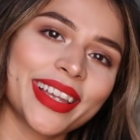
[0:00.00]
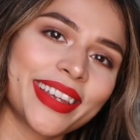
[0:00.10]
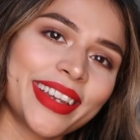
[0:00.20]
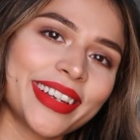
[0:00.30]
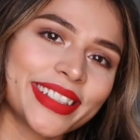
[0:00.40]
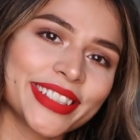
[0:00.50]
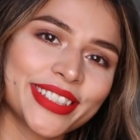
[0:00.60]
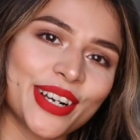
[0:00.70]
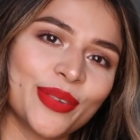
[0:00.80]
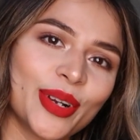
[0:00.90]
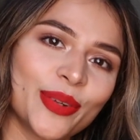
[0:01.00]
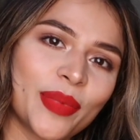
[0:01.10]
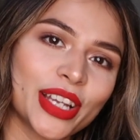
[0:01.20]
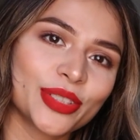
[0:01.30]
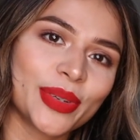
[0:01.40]
Hey guys, welcome
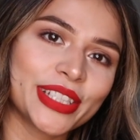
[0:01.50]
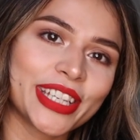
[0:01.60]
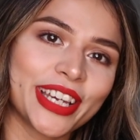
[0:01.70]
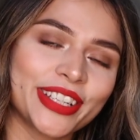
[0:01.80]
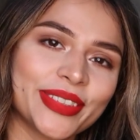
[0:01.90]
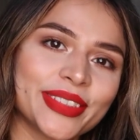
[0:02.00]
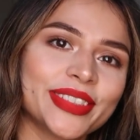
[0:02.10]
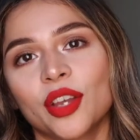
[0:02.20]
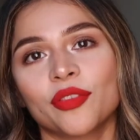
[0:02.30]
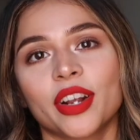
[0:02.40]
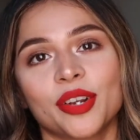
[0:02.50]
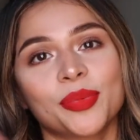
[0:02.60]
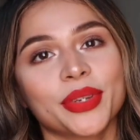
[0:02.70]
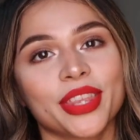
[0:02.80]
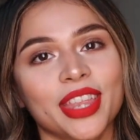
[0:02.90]
back to my channel. For
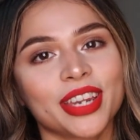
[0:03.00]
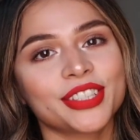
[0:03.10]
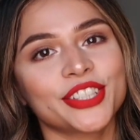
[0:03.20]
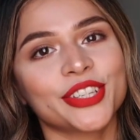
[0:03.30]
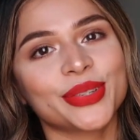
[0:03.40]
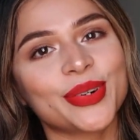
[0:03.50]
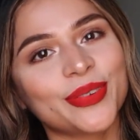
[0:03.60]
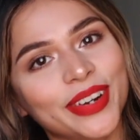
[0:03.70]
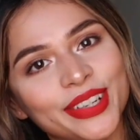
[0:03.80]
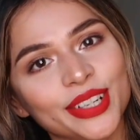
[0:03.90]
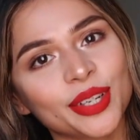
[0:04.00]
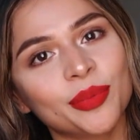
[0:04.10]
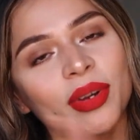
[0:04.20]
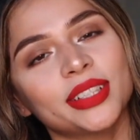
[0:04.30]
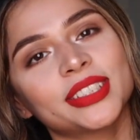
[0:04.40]
everybody that is new,
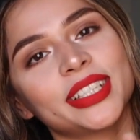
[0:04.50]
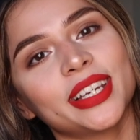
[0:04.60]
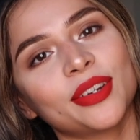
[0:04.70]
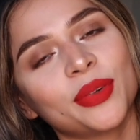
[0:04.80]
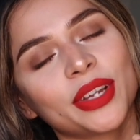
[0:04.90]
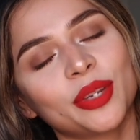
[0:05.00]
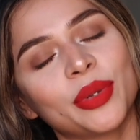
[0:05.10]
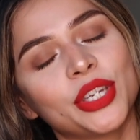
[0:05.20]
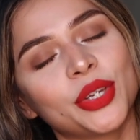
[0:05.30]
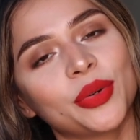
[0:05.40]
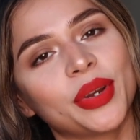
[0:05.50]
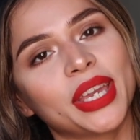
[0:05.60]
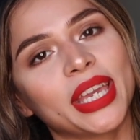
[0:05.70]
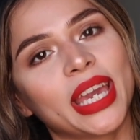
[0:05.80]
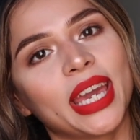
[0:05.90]
welcome. Today we're going to be
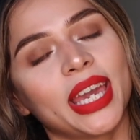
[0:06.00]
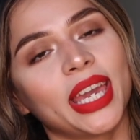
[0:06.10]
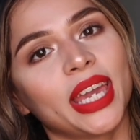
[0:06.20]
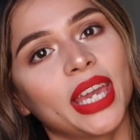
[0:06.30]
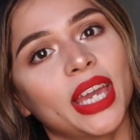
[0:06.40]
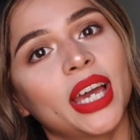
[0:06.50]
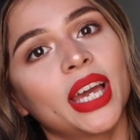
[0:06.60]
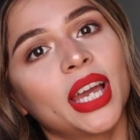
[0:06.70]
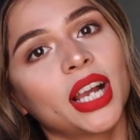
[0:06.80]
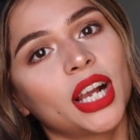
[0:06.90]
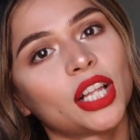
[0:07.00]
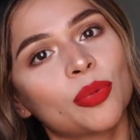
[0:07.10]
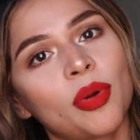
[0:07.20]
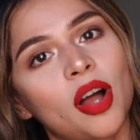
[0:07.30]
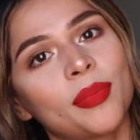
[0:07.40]
doing a
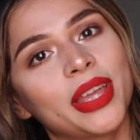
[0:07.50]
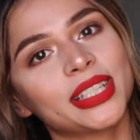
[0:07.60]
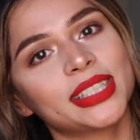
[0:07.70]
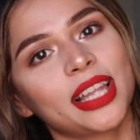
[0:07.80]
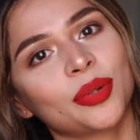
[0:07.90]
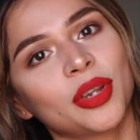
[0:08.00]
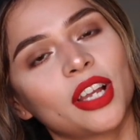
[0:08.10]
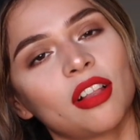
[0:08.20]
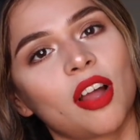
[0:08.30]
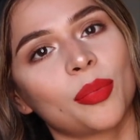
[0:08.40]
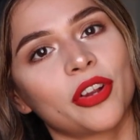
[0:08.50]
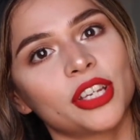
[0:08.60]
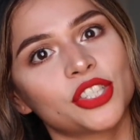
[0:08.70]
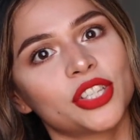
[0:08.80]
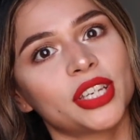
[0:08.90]
ColourPop and SAILORMOON
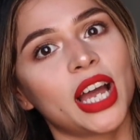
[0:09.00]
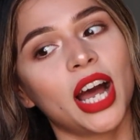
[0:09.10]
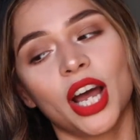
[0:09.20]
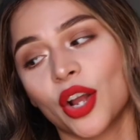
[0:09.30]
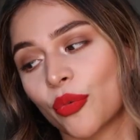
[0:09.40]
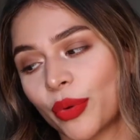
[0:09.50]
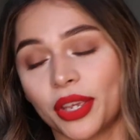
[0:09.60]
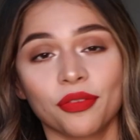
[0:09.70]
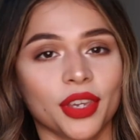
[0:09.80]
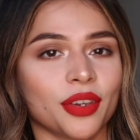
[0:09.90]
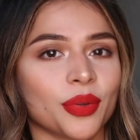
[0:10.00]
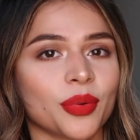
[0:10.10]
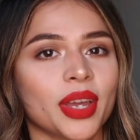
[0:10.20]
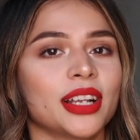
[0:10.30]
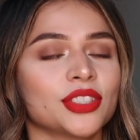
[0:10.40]
collaboration
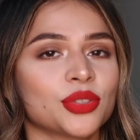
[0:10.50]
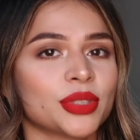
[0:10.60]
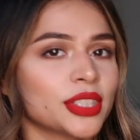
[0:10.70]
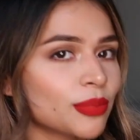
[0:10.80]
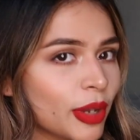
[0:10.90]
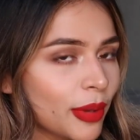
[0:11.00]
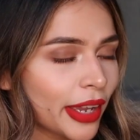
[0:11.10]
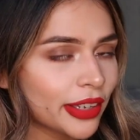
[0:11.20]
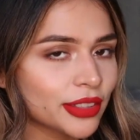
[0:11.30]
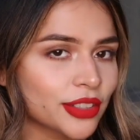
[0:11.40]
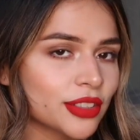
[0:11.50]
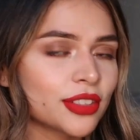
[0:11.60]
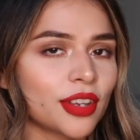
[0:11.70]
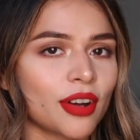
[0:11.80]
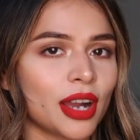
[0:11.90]
review. I just received my package,
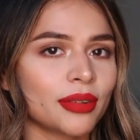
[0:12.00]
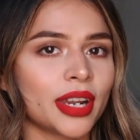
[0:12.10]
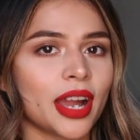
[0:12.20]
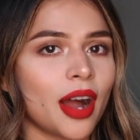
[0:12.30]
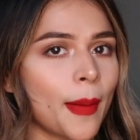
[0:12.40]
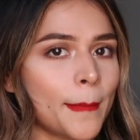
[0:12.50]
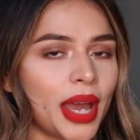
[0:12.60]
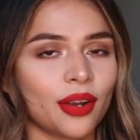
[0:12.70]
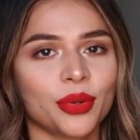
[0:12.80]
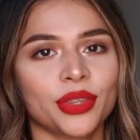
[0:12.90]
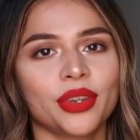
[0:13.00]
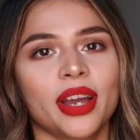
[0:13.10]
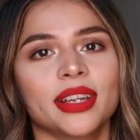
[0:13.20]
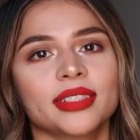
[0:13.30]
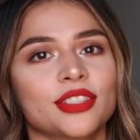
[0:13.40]
so I'm going to unpack with you
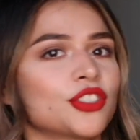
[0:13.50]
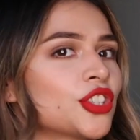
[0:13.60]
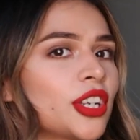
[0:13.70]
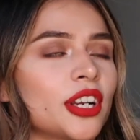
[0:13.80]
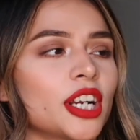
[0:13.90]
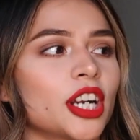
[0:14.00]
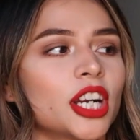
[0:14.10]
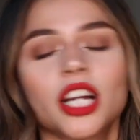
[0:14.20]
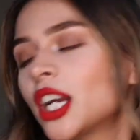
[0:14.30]
guys and share